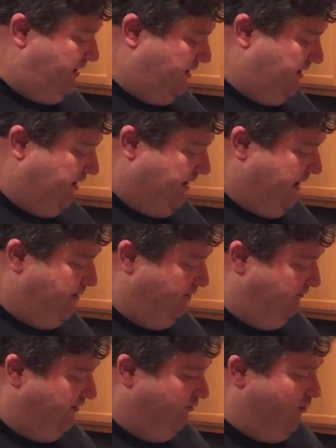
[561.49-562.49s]

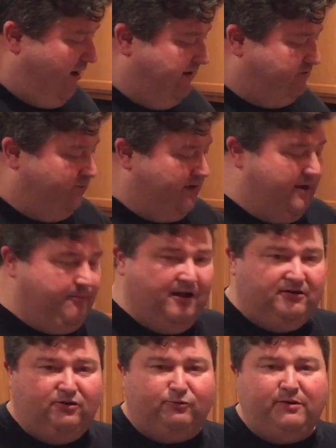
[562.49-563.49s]
ABV-wise, we came
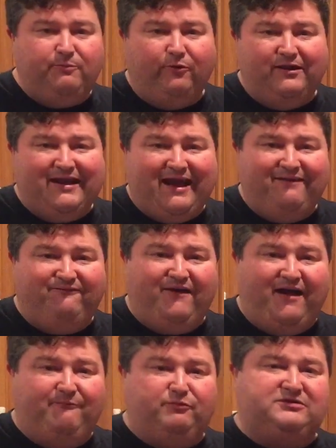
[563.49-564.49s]
out to
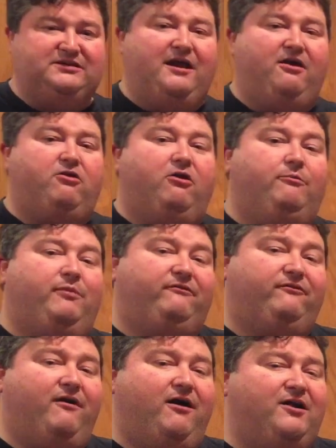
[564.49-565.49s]
3.95% alcohol by
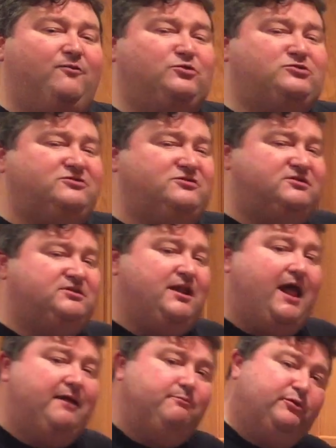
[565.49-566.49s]
volume, which is a
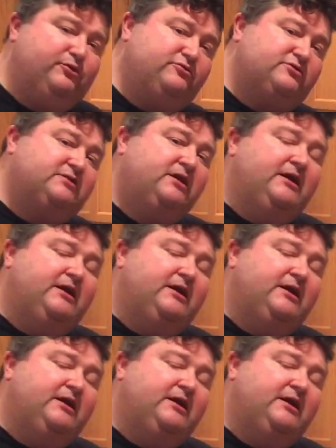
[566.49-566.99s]
slight boost.